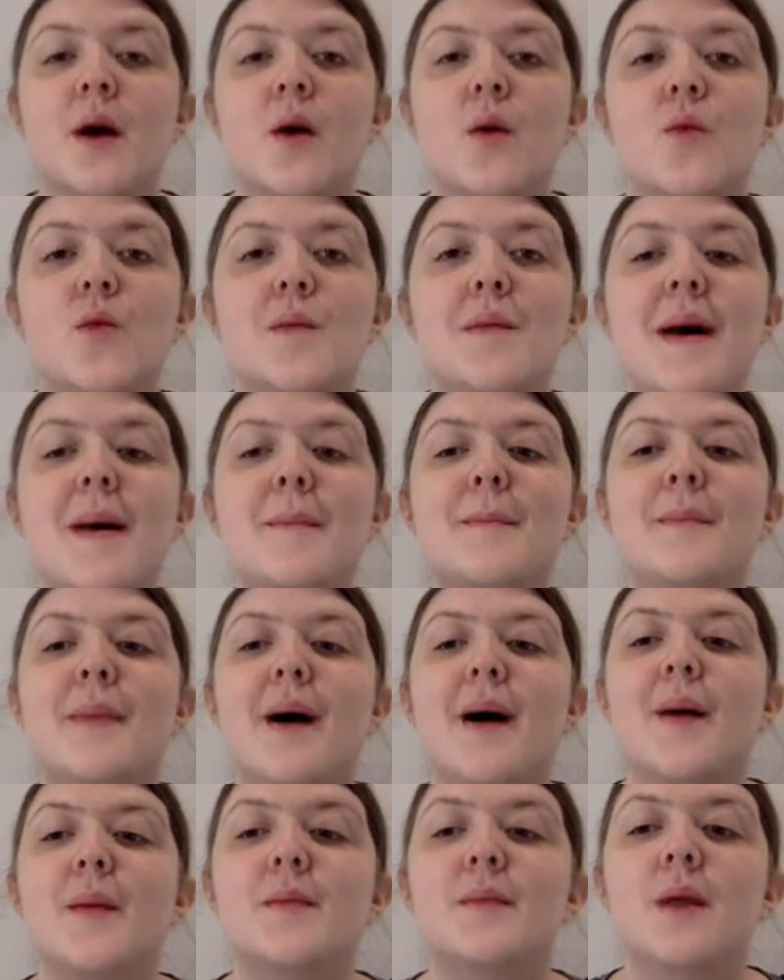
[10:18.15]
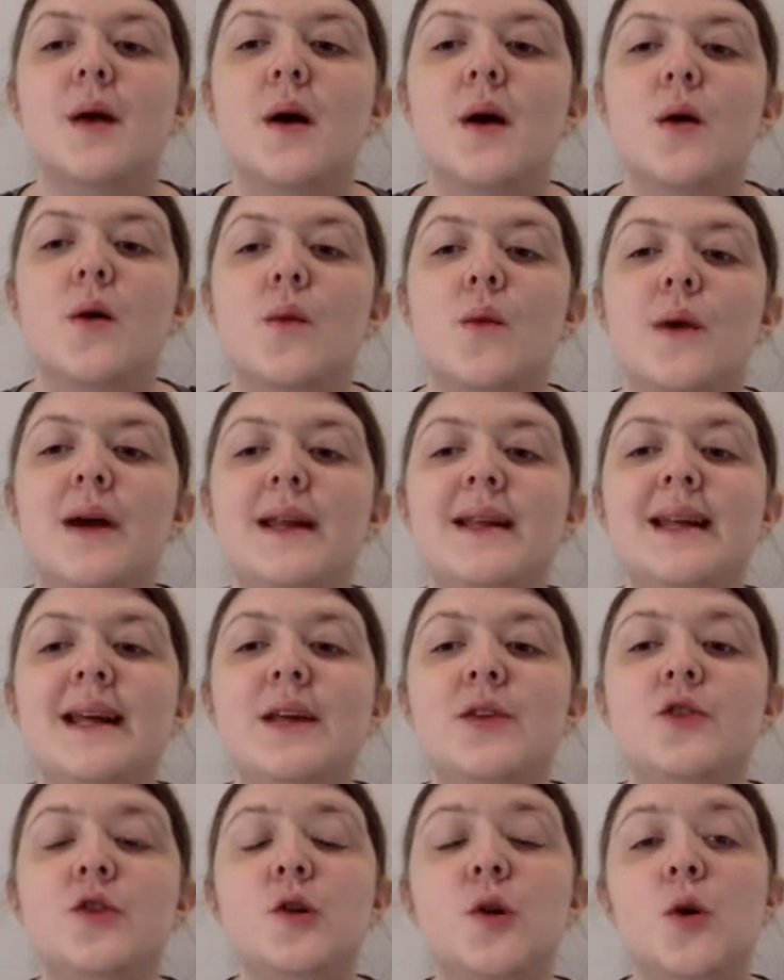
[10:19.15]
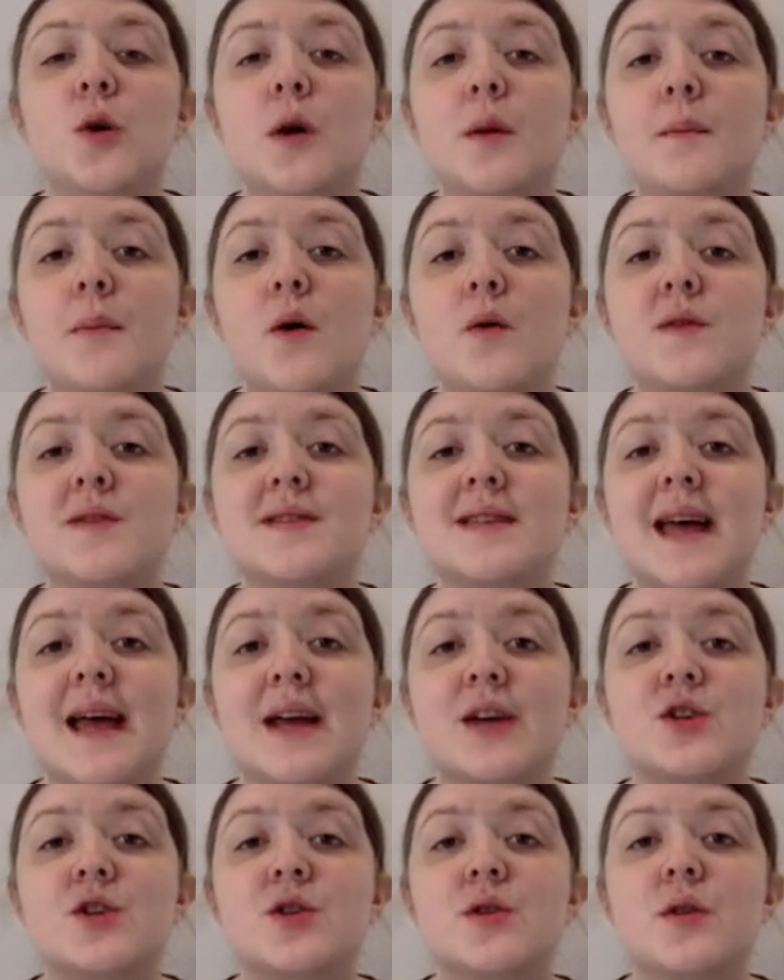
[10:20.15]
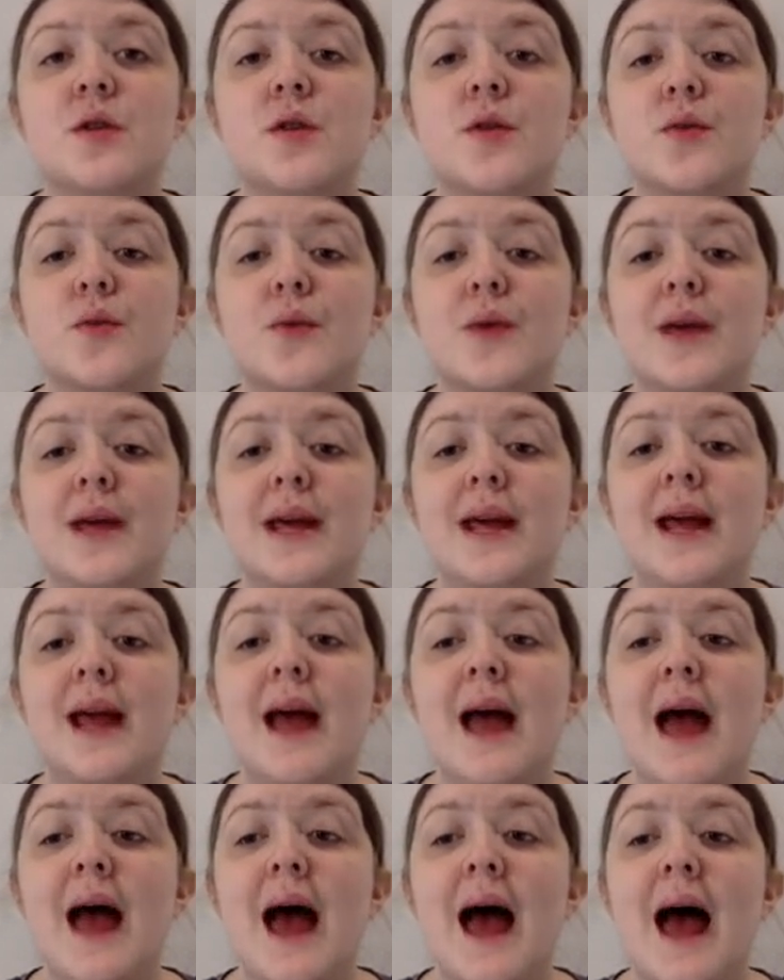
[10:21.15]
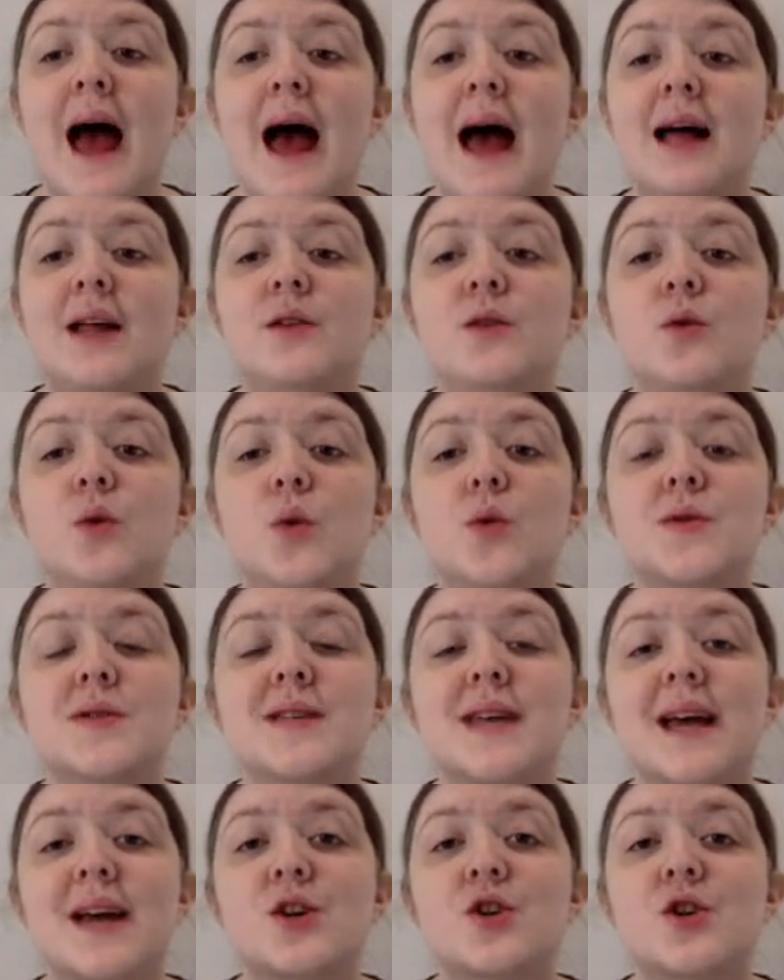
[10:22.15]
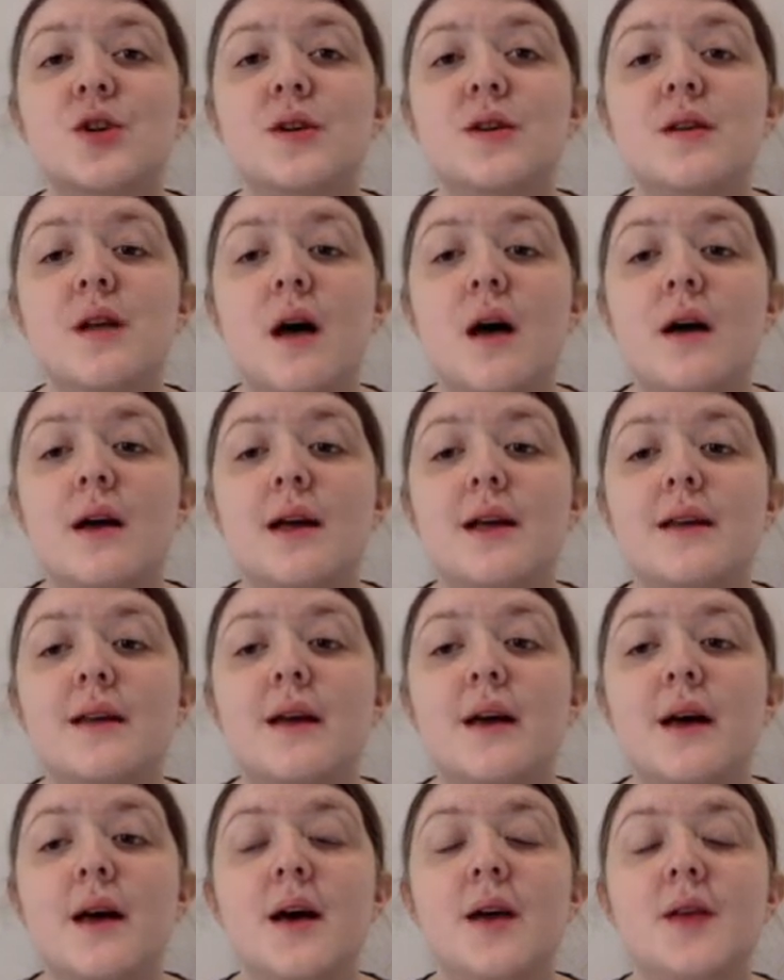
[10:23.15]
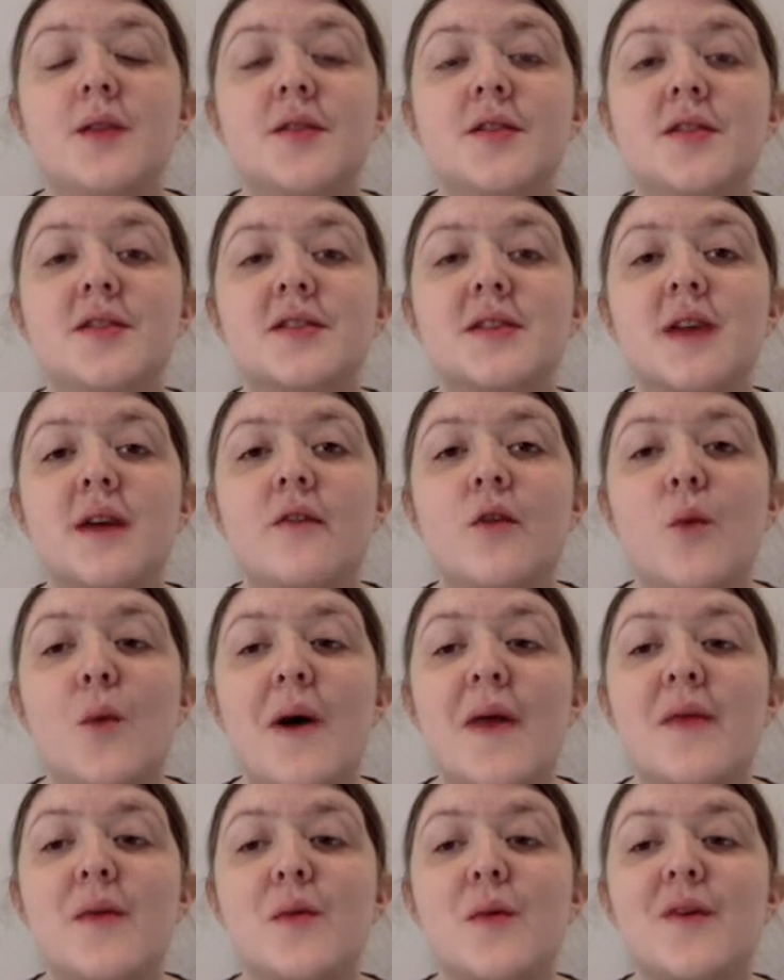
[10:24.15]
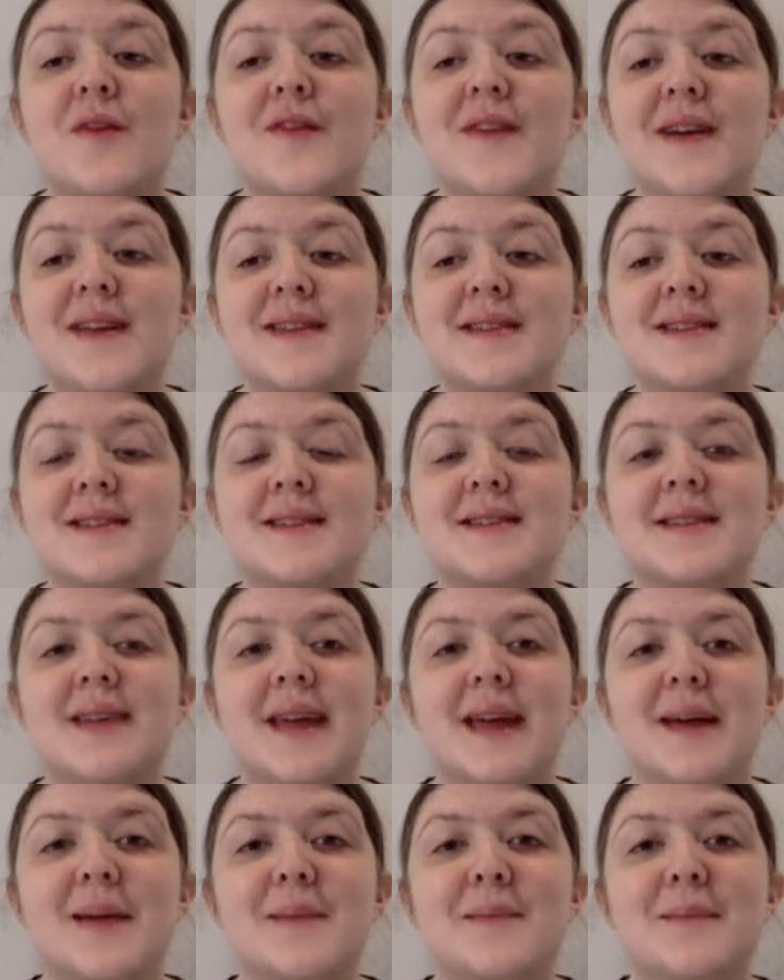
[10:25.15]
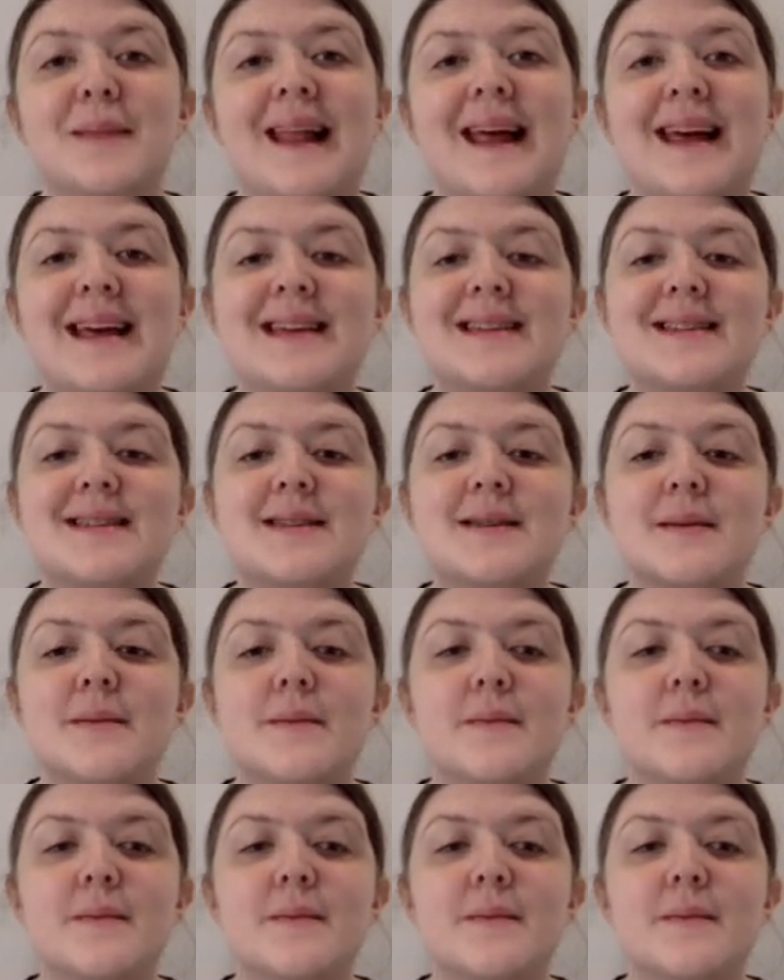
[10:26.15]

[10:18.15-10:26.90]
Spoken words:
Remember, we need to look at both Section 3 and or Section 9 to discover whether an offence has taken place.